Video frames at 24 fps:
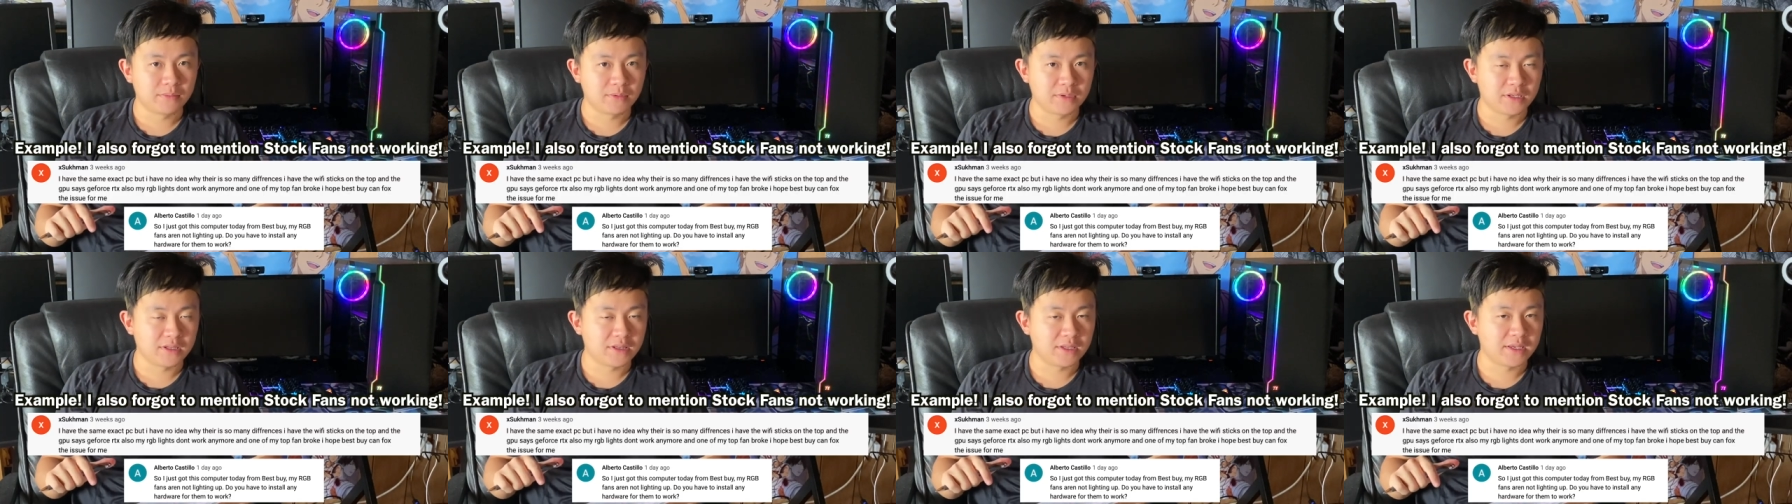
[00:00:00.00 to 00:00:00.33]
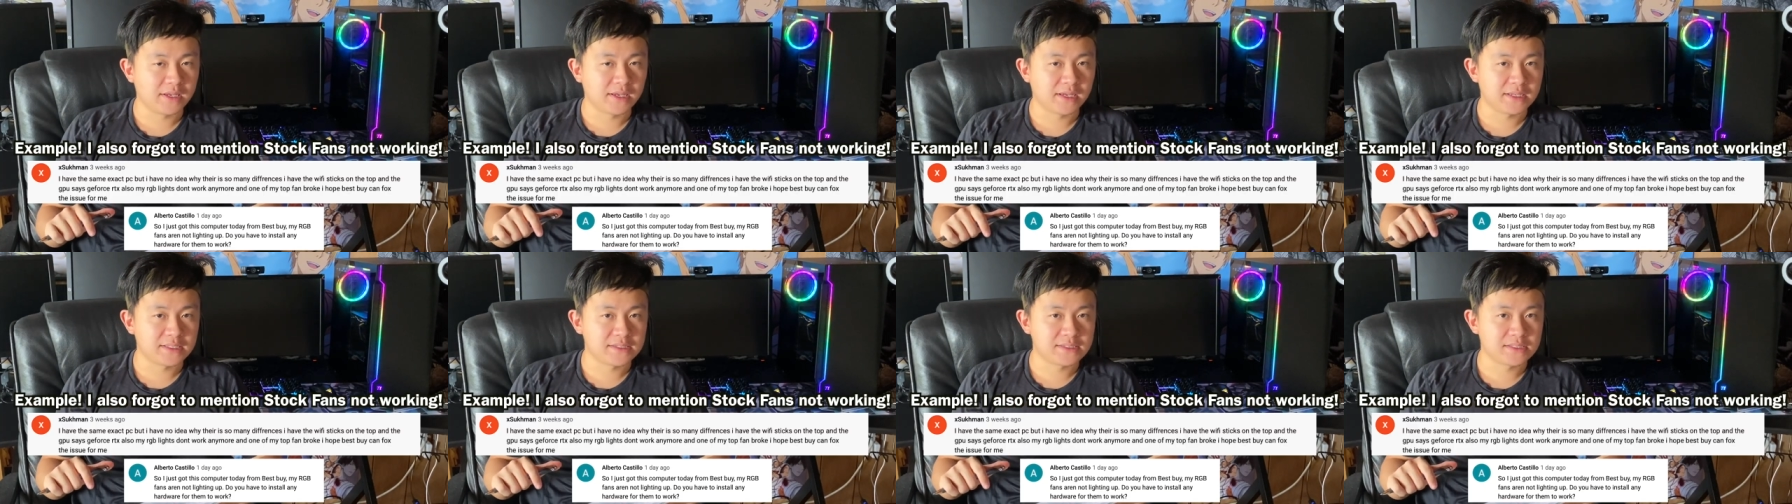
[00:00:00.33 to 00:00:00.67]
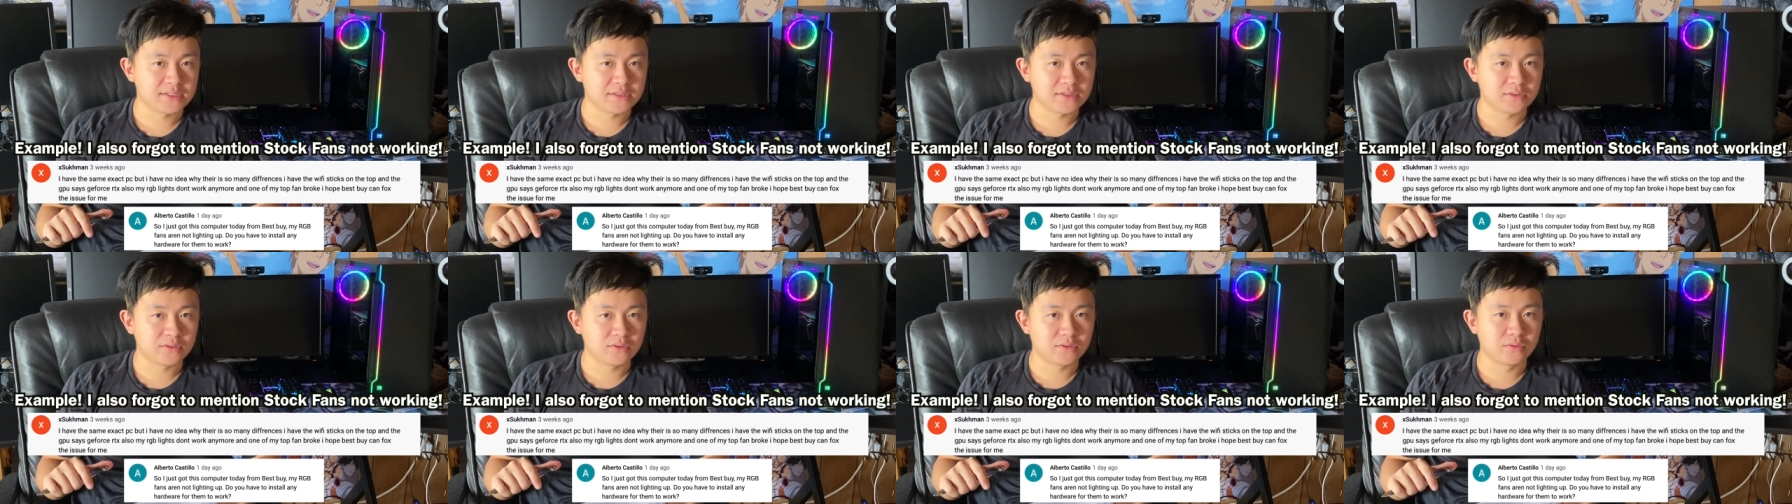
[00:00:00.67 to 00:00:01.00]
and they had
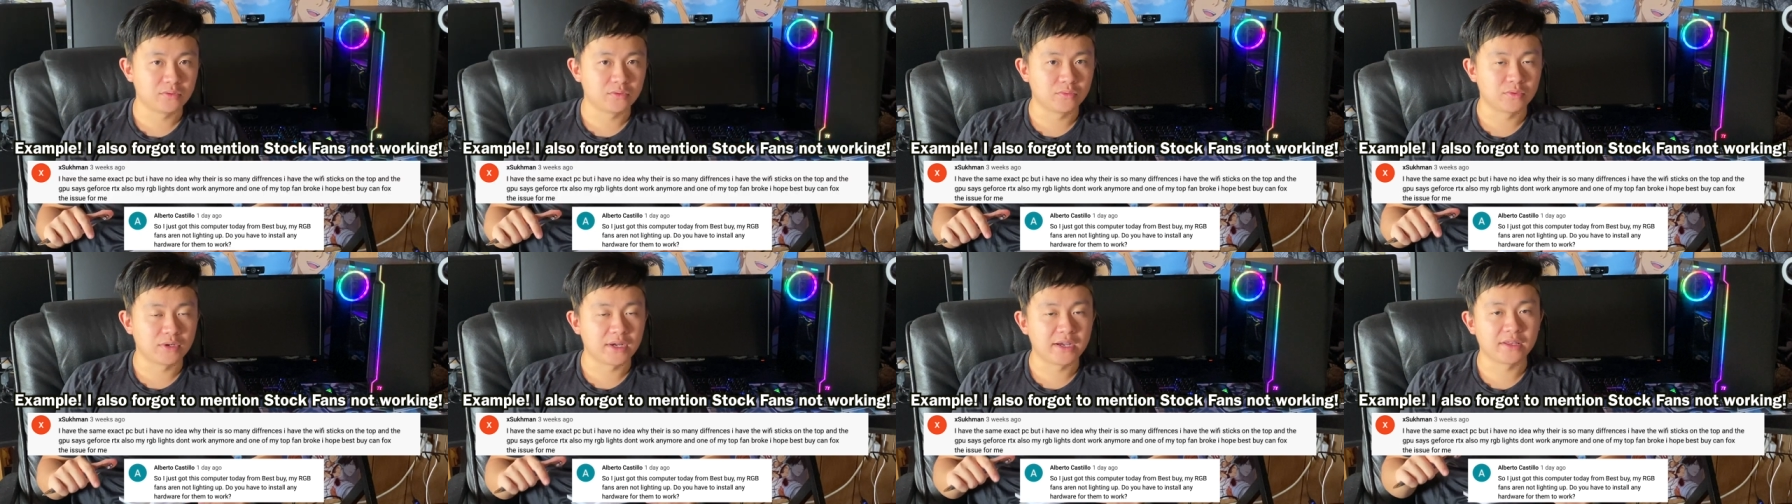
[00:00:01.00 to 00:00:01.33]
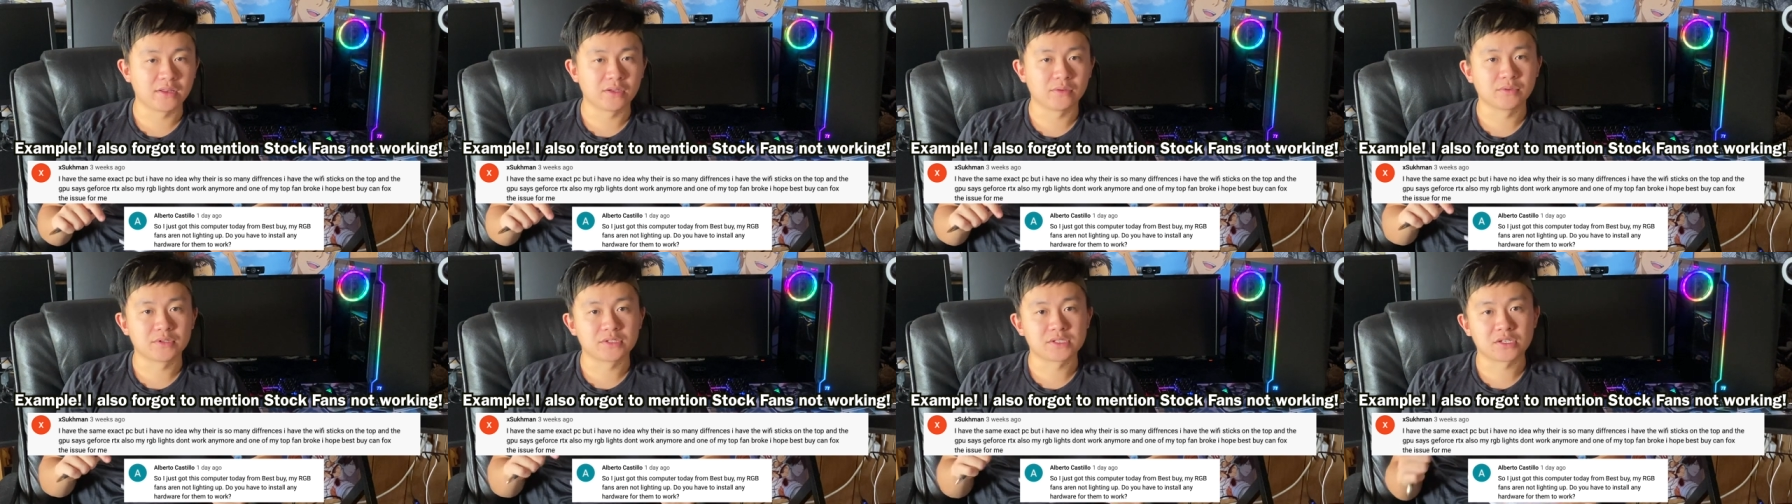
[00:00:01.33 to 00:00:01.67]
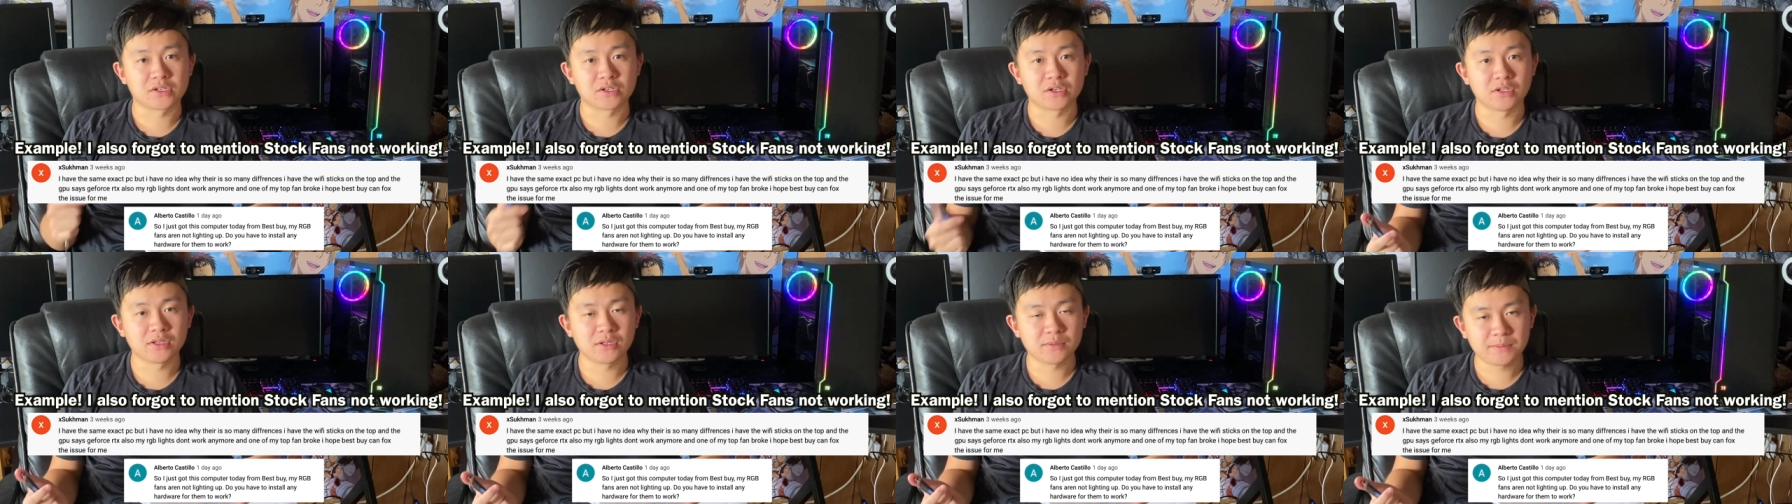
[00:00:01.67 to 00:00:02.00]
to either
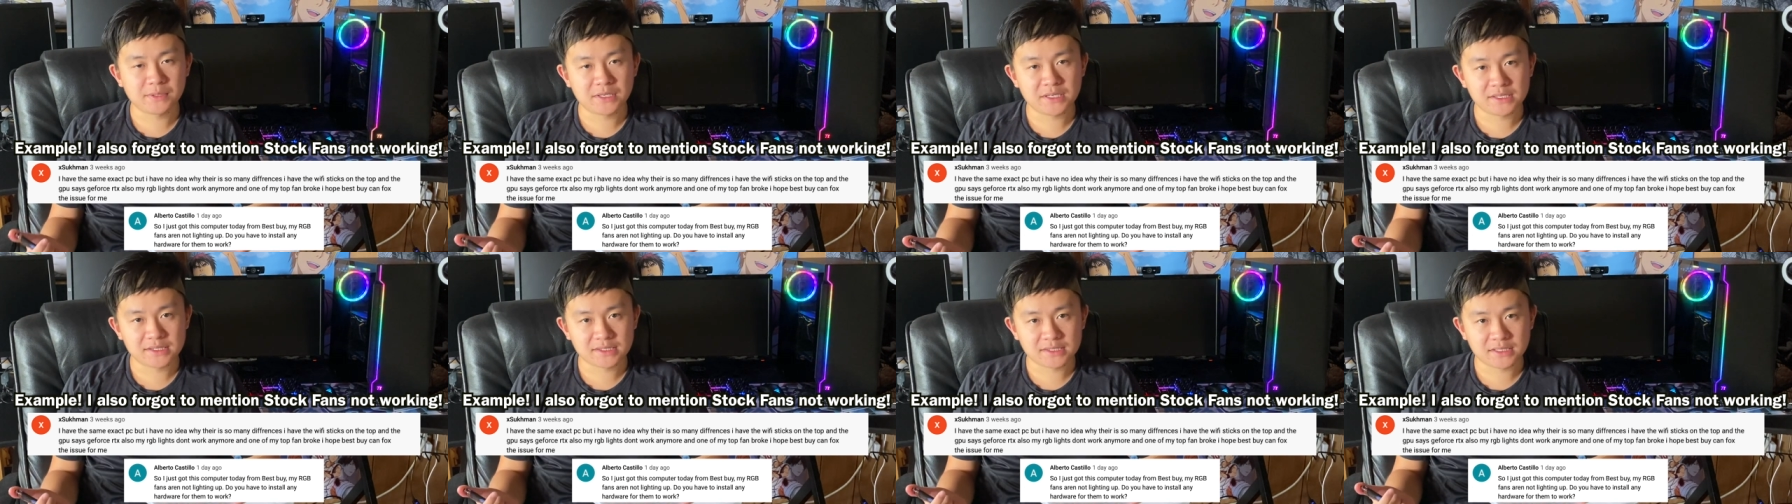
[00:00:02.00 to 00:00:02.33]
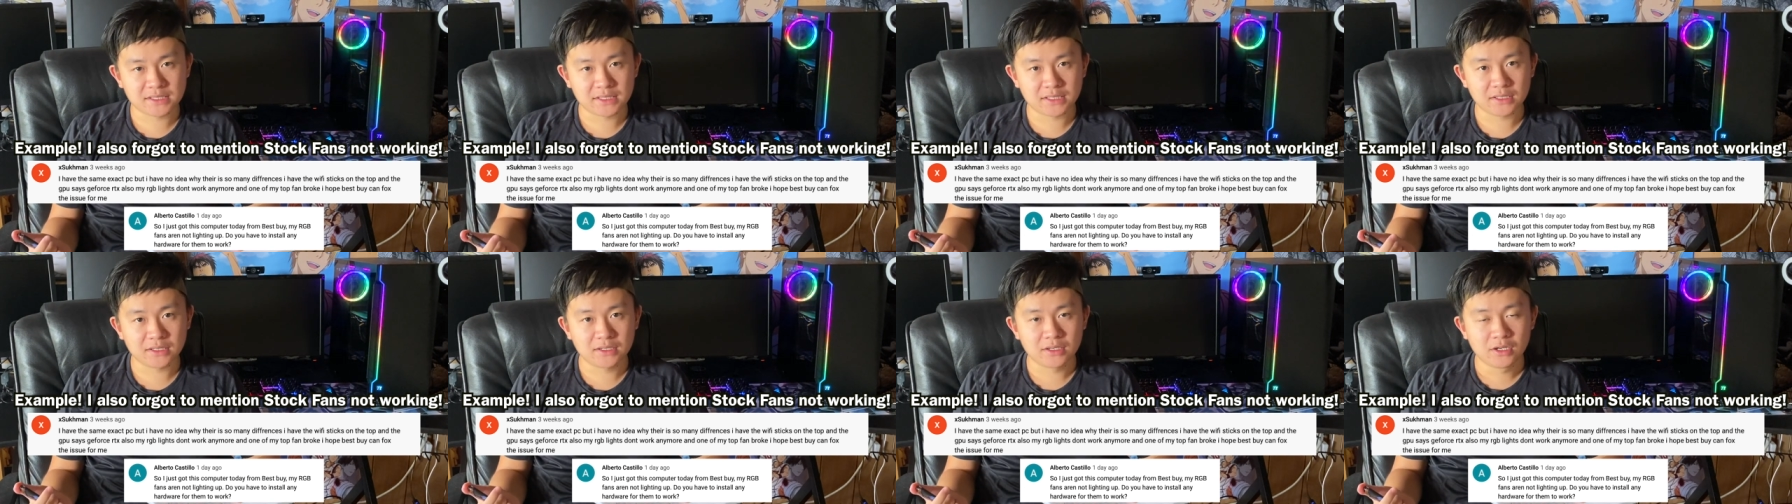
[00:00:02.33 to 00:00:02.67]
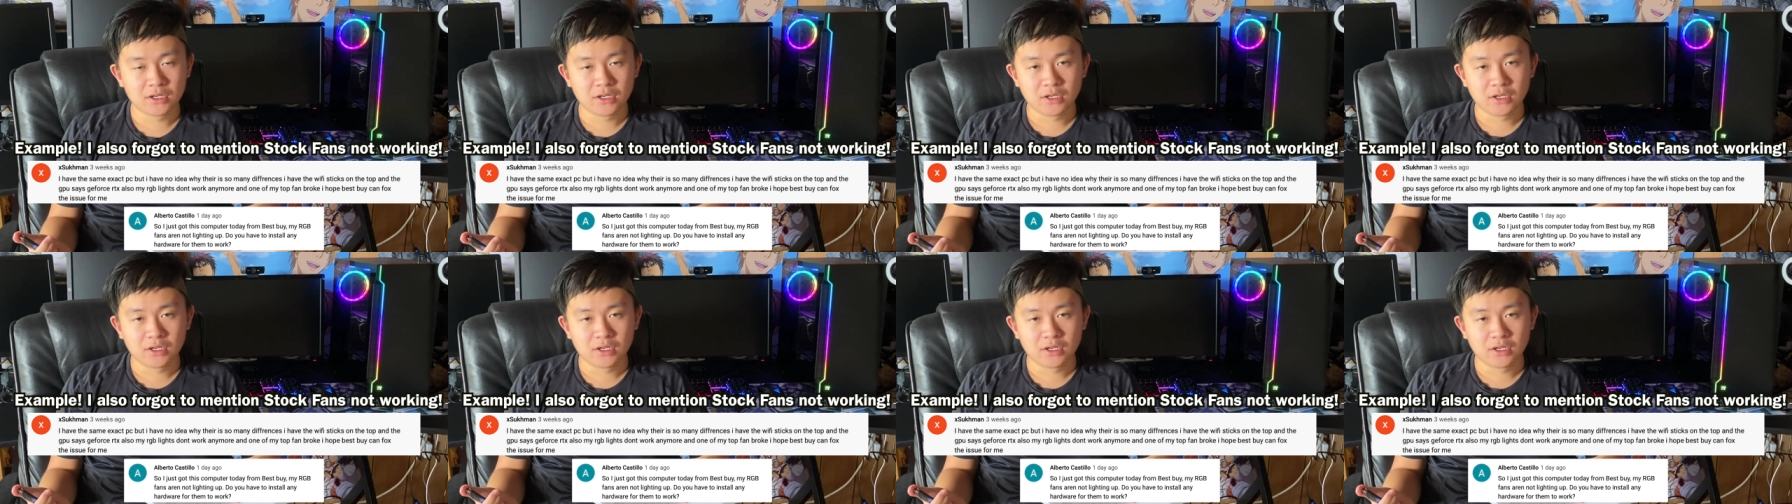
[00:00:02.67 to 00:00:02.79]
return the PC